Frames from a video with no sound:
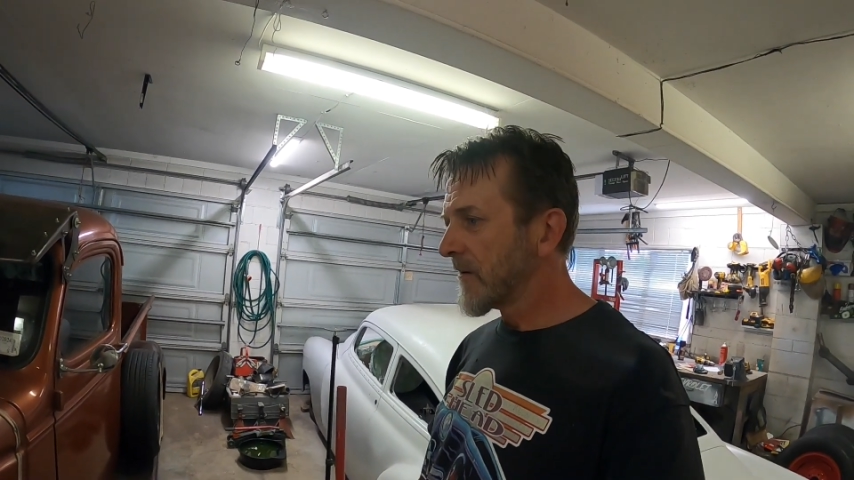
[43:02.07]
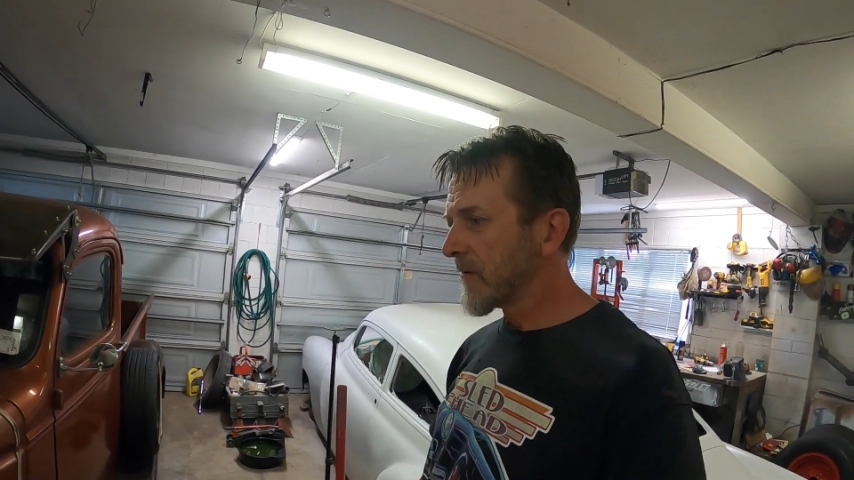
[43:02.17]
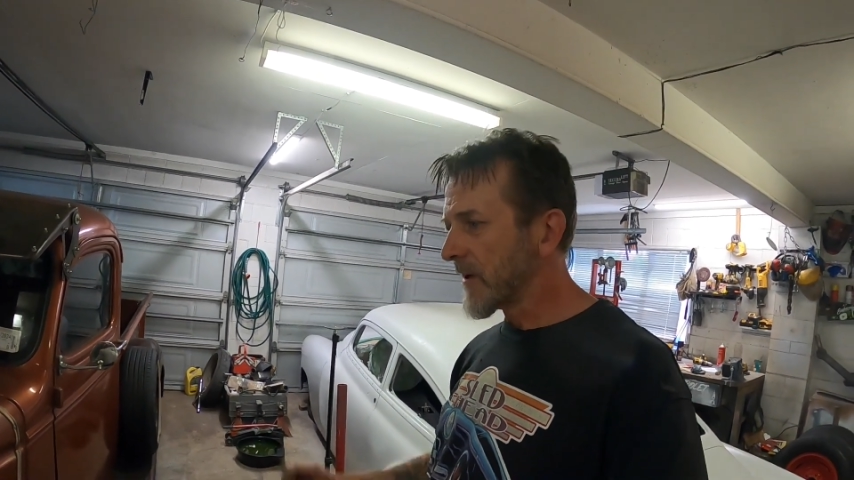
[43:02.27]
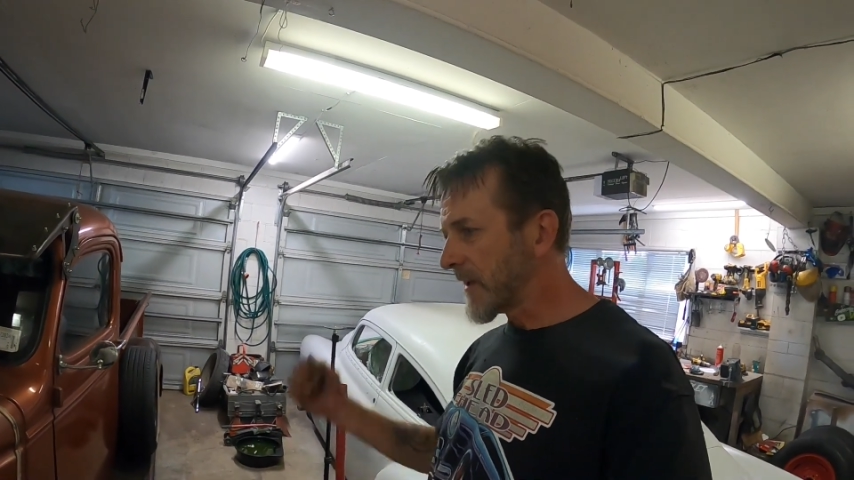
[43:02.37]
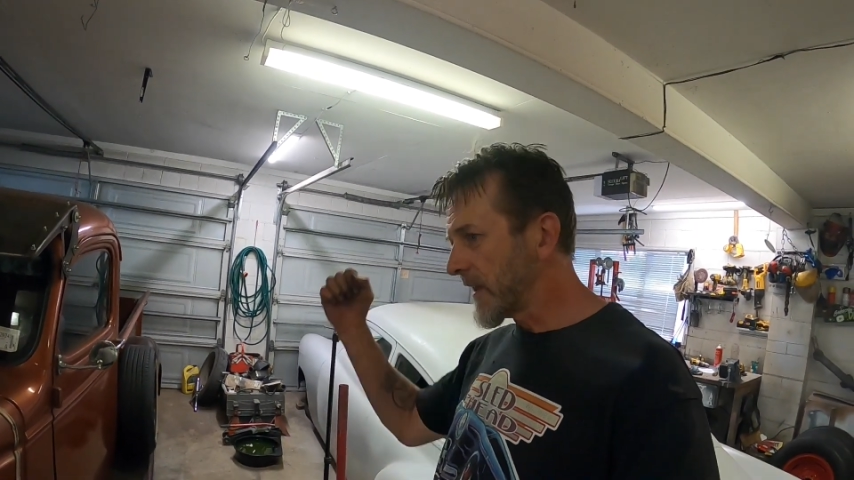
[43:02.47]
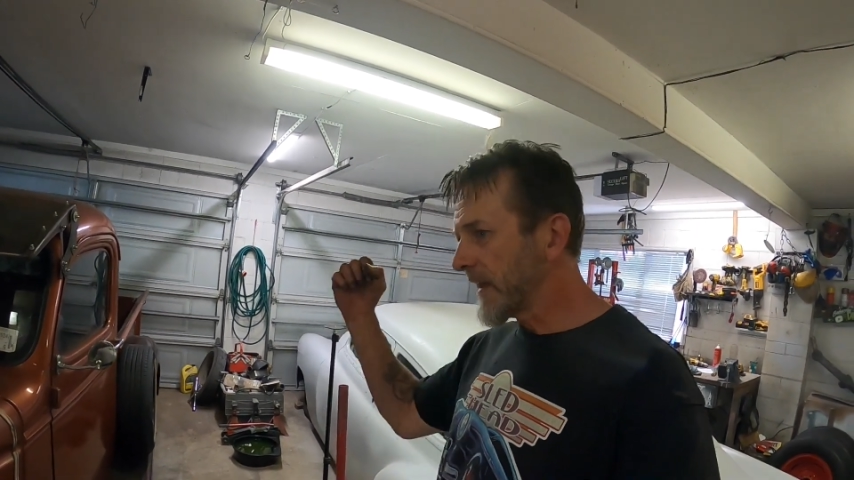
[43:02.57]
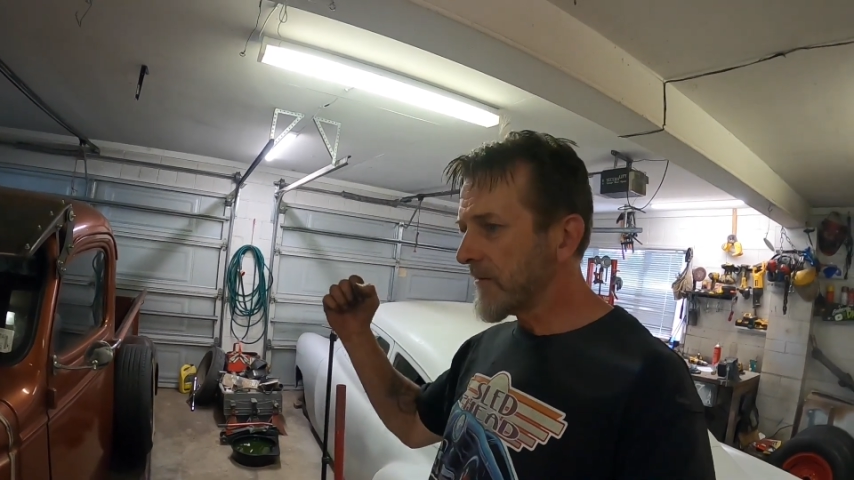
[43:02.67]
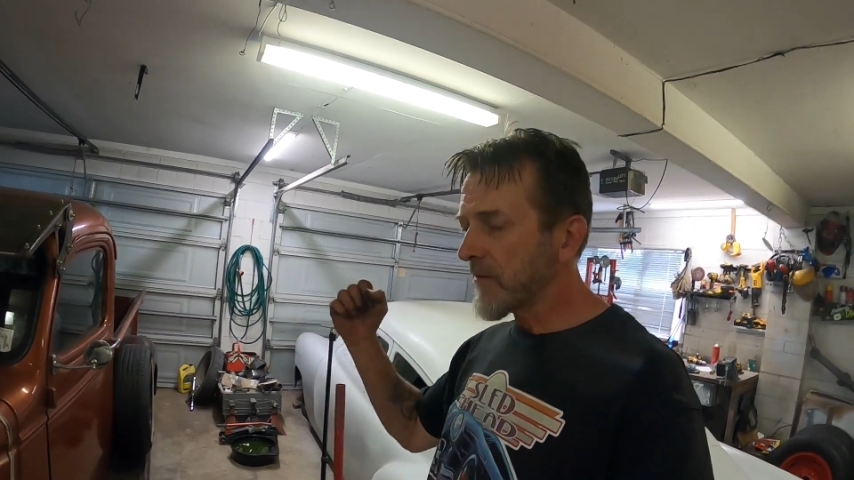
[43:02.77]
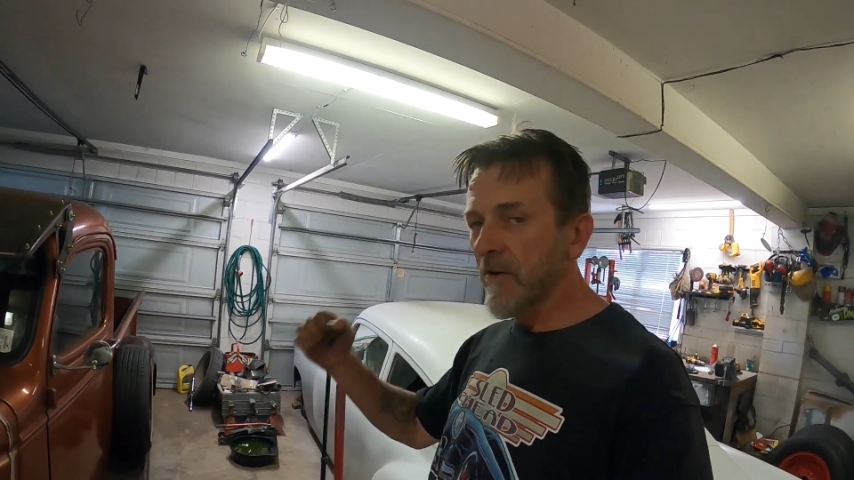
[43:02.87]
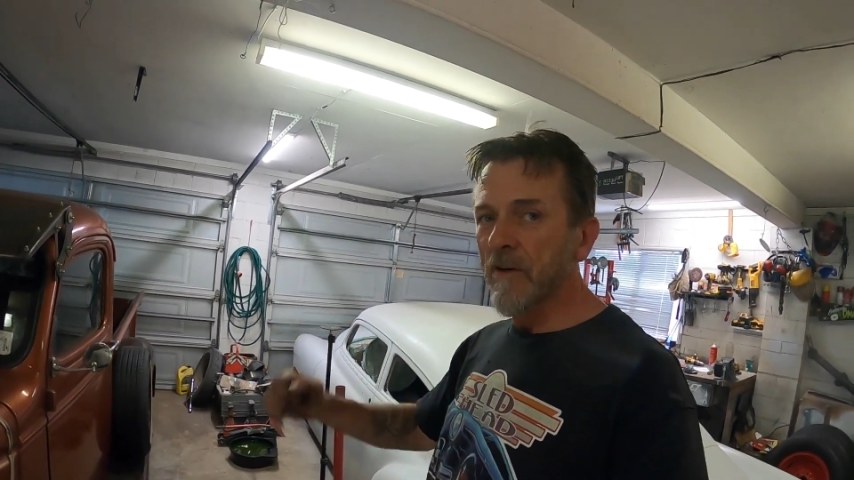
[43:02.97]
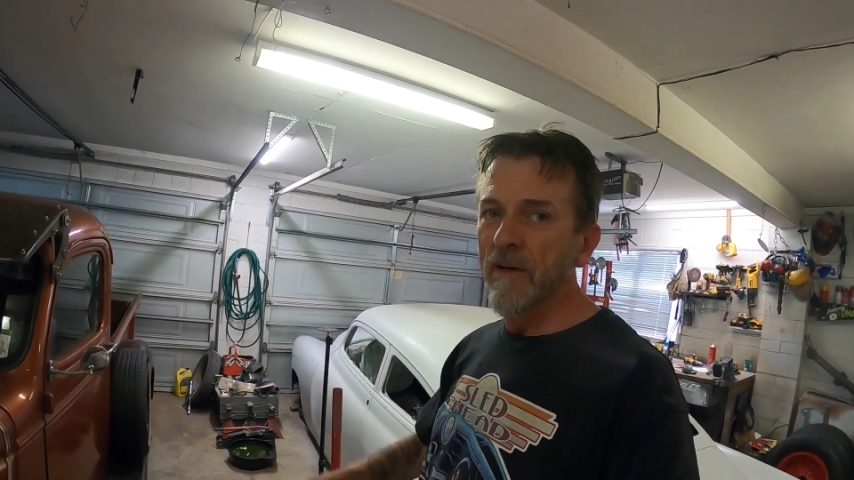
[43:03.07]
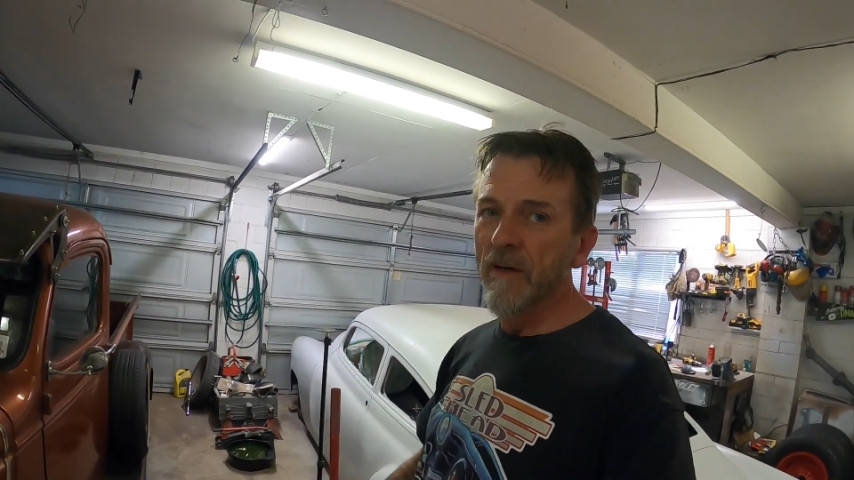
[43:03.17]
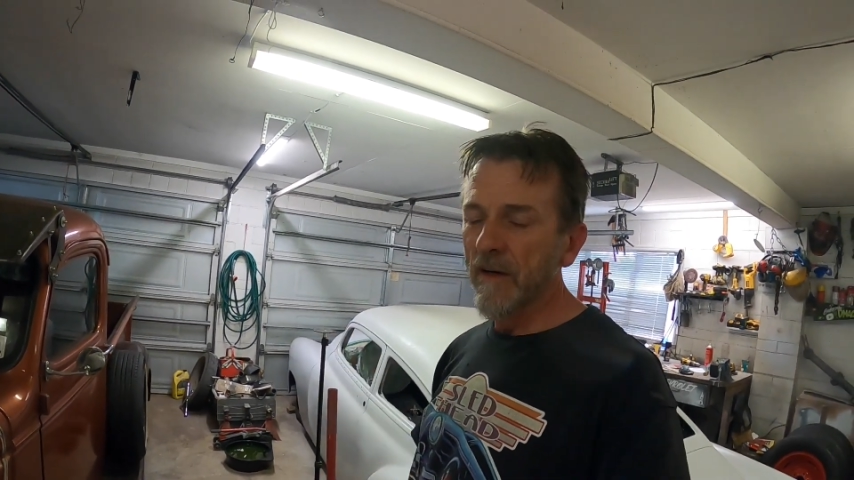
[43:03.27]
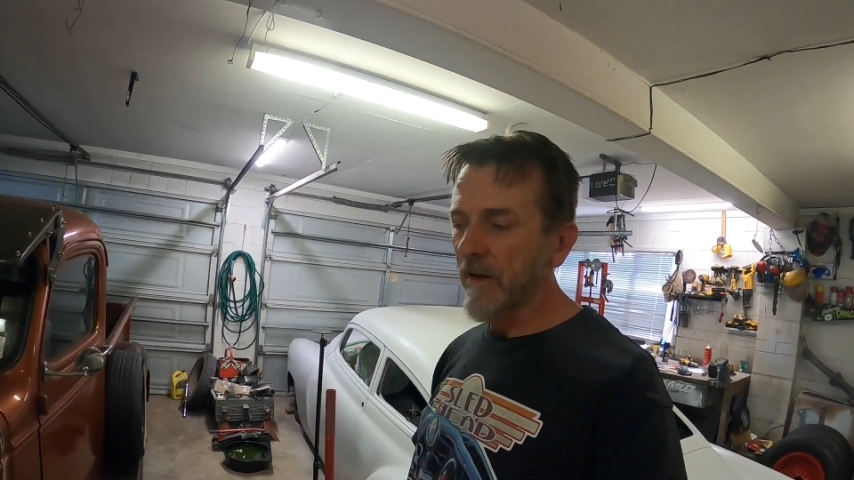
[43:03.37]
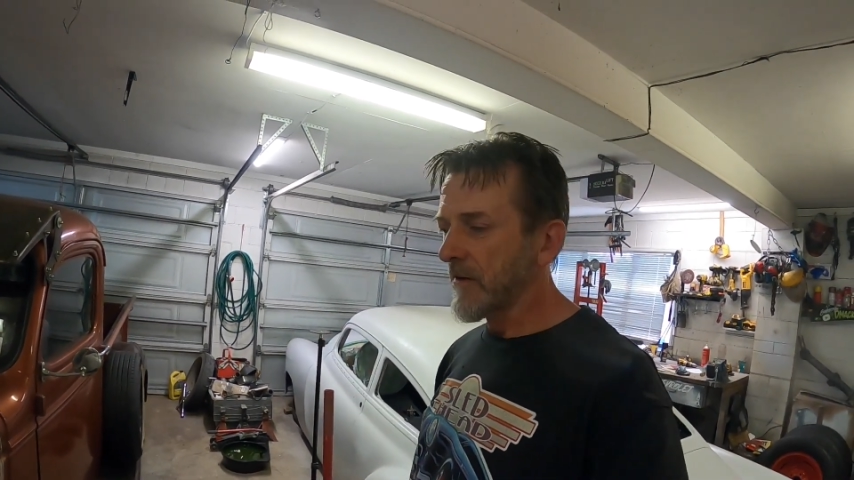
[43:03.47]
really levering on it,
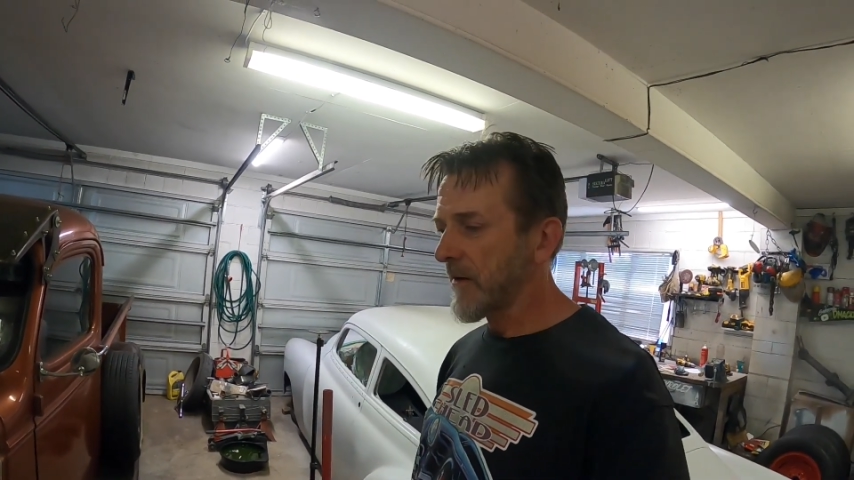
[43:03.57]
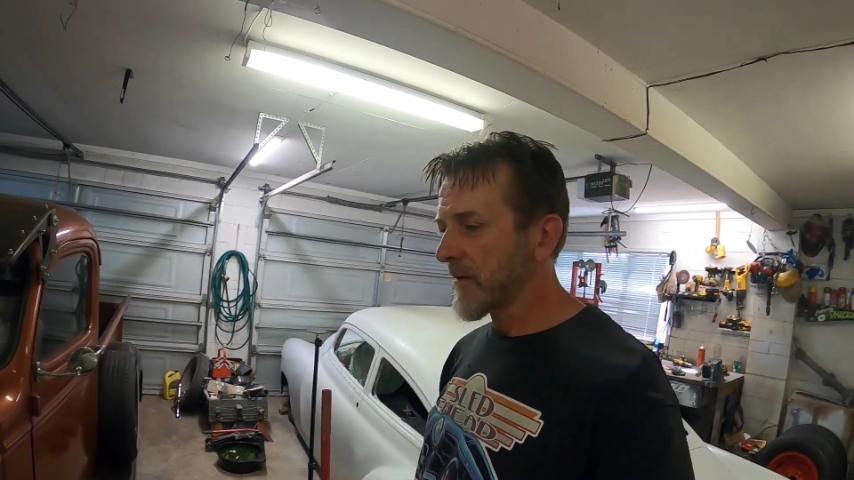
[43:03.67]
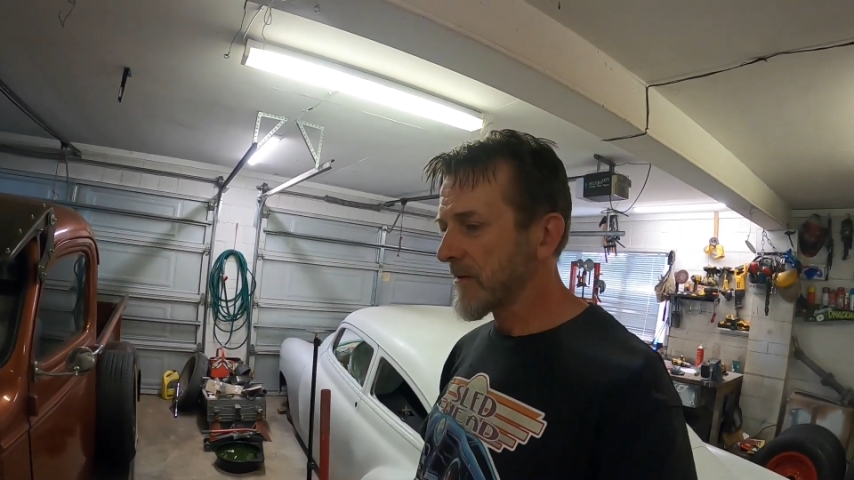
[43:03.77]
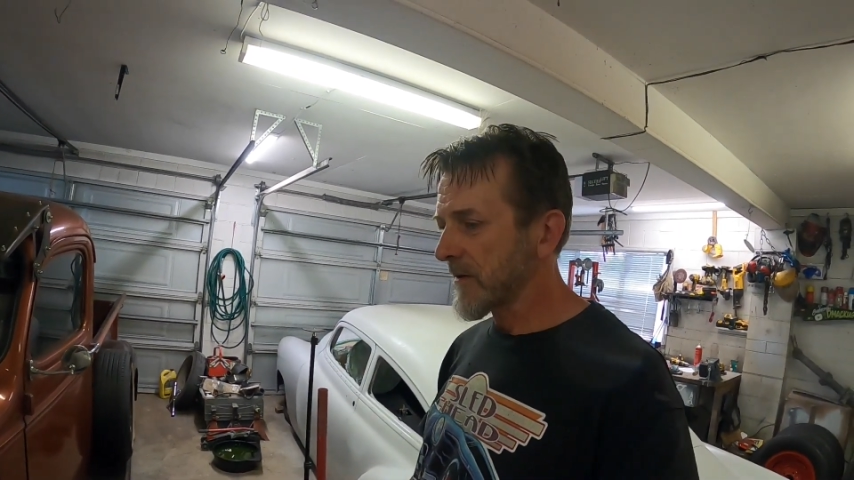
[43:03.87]
I don't know,